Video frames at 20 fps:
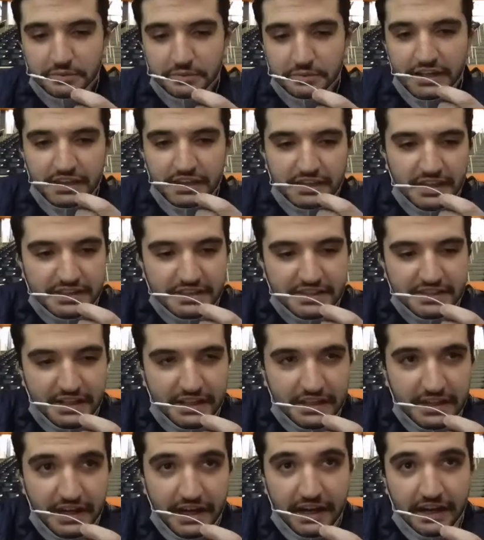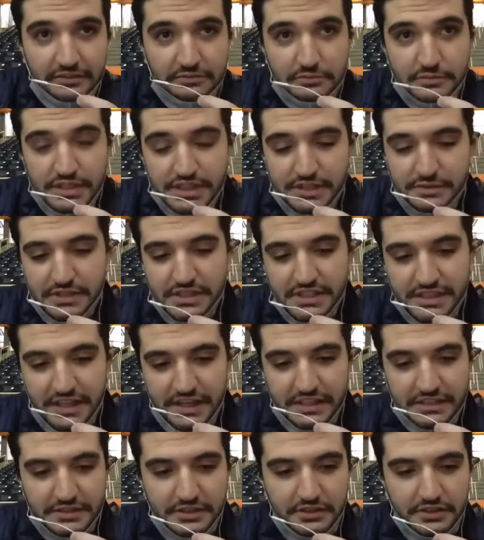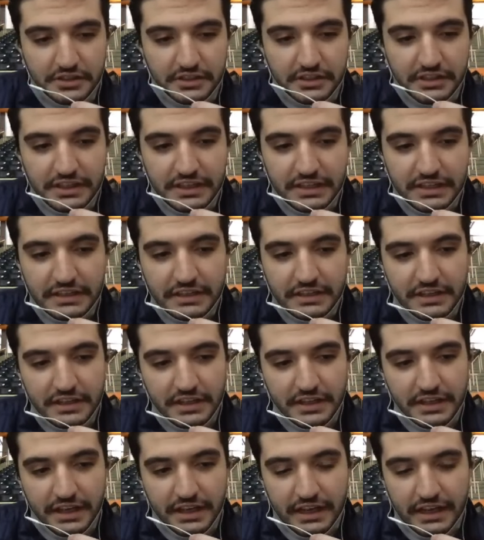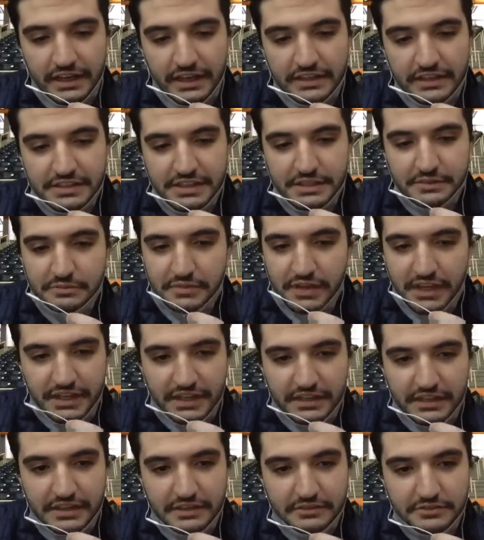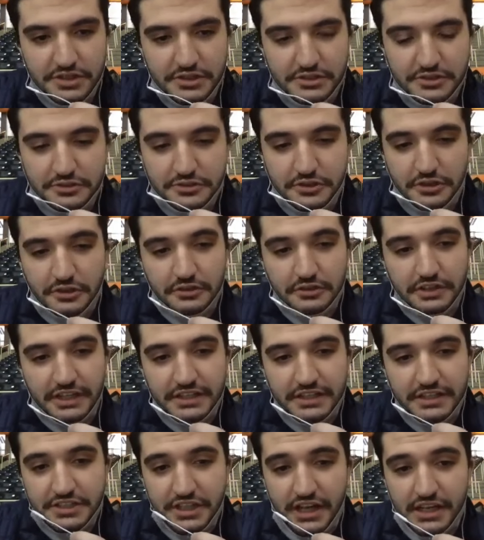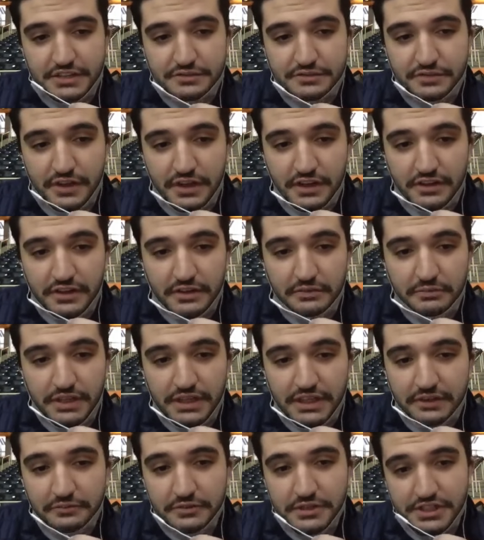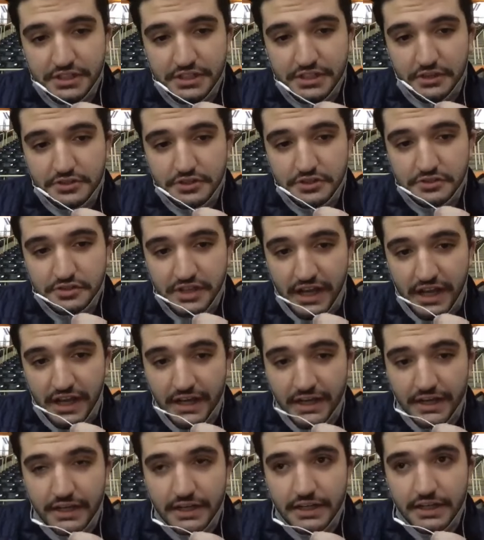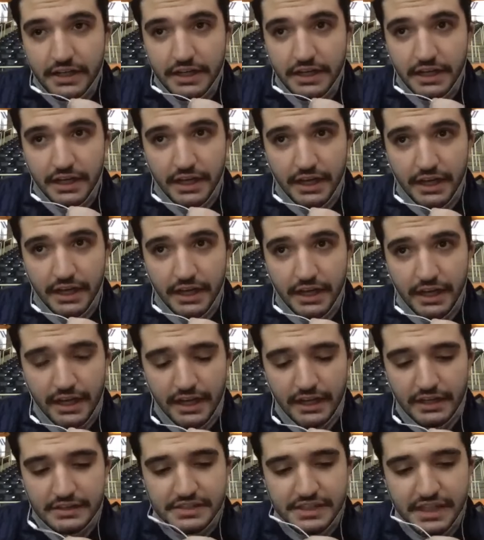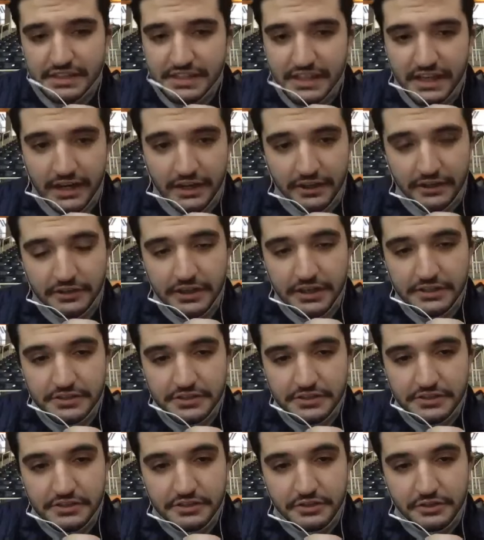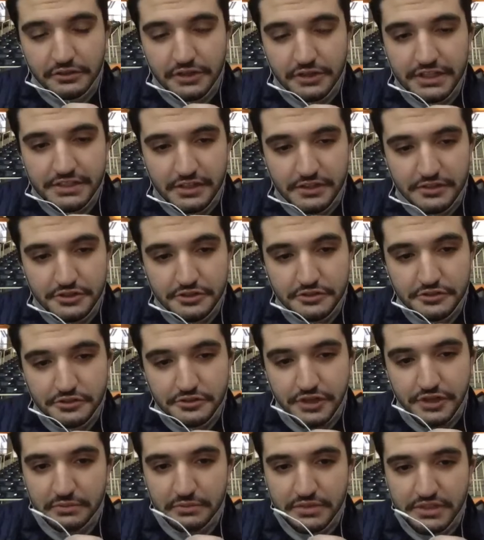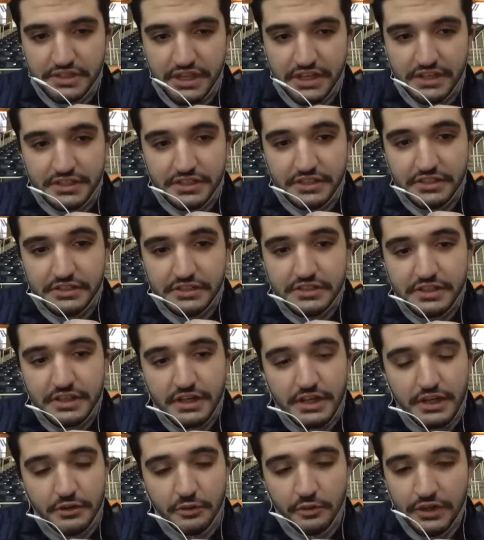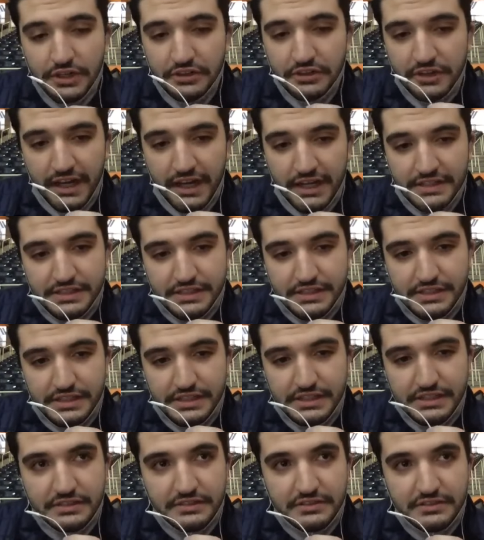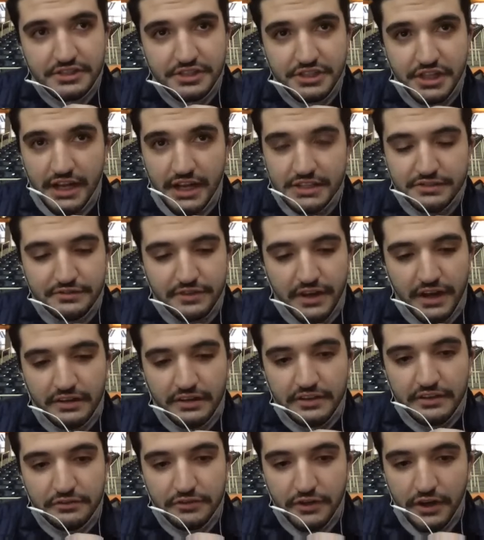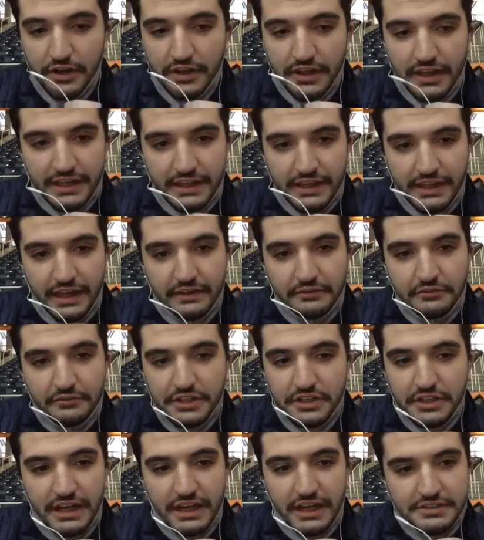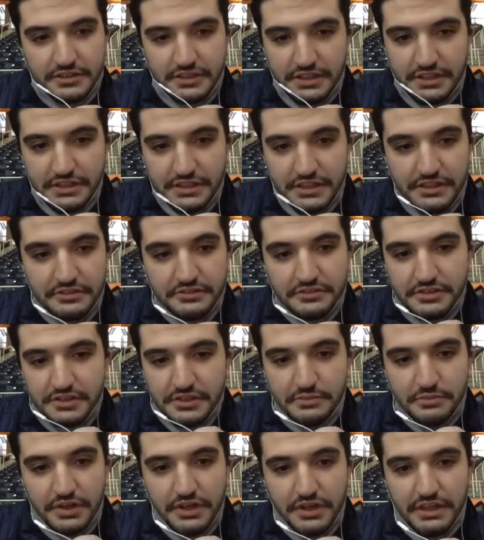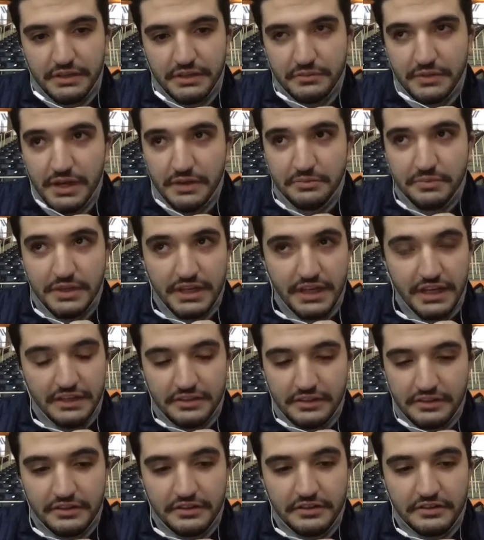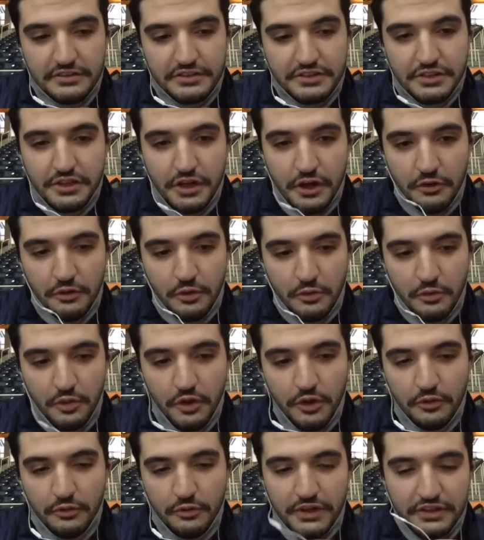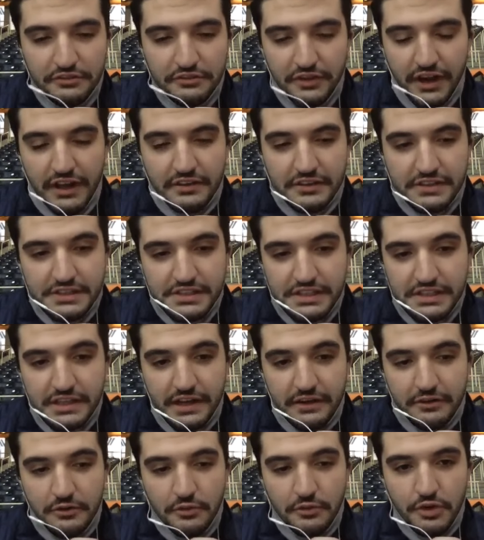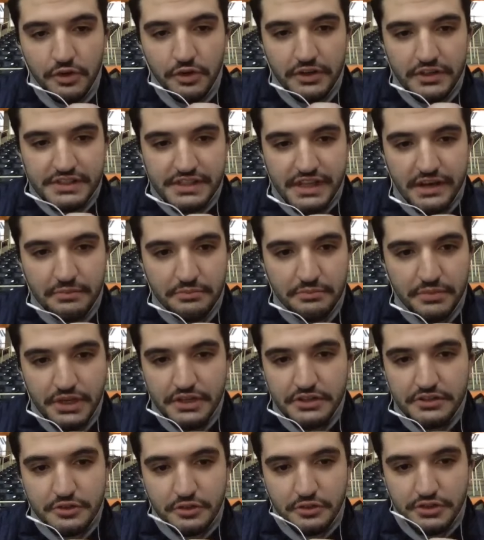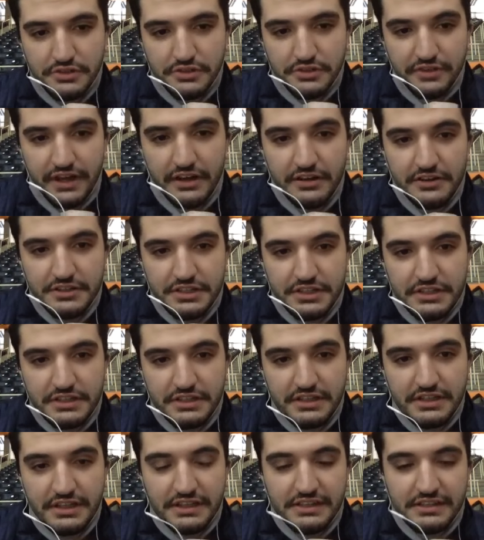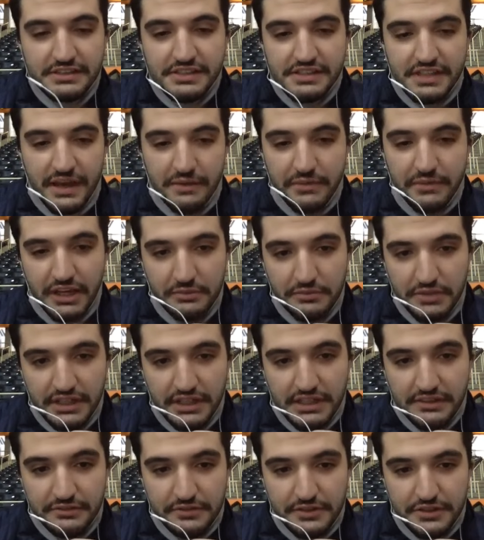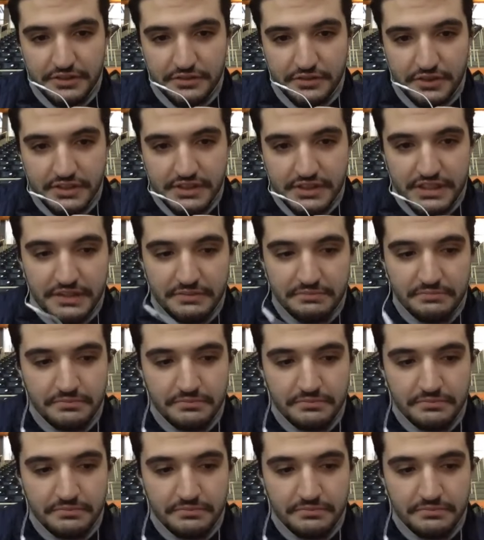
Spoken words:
of that second half, Mississippi State took the lead, and it seemed like it was a struggle to get shots falling. But then we saw Josiah and Santiago hit threes on two straight possessions. When you guys see shots finally fall like that, when you guys are continuously putting them up and yet to no reward, when you finally see that reward, is that a big jolt of energy? Does that make a big difference for the team?